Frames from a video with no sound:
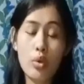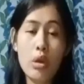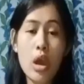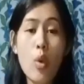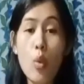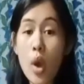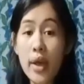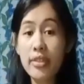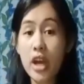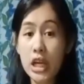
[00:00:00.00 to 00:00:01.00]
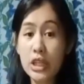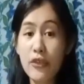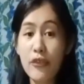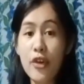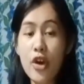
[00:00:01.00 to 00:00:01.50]
what are the
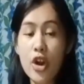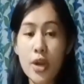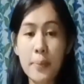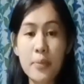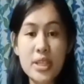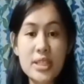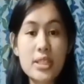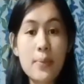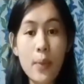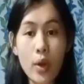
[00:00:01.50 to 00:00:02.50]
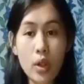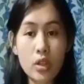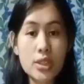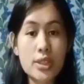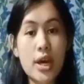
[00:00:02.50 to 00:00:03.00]
four
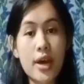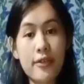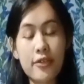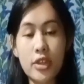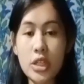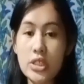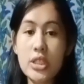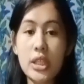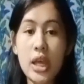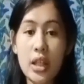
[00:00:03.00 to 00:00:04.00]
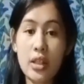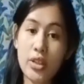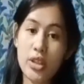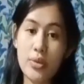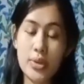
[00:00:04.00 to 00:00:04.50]
principles of digital
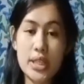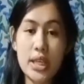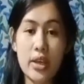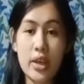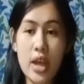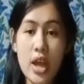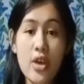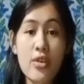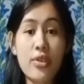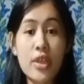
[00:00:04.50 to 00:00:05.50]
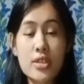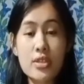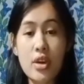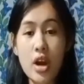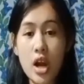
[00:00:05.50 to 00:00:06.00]
literacy?
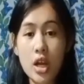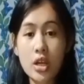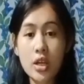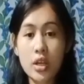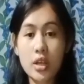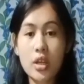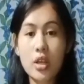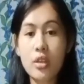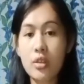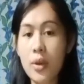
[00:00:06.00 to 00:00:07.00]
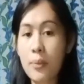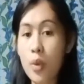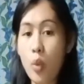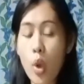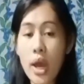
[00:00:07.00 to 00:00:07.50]
These are number
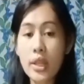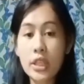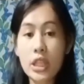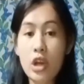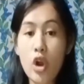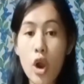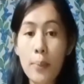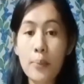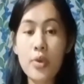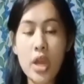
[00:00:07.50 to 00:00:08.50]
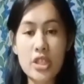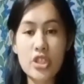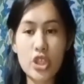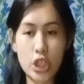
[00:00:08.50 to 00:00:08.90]
one, the comprehension.